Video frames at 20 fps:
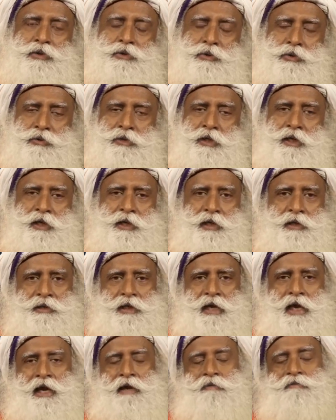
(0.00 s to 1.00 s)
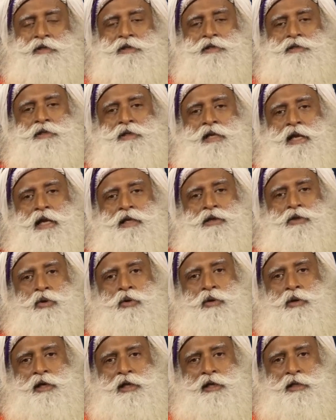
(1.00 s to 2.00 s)
Today, the average land
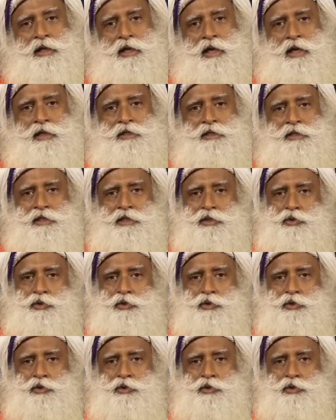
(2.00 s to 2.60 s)
holding in the country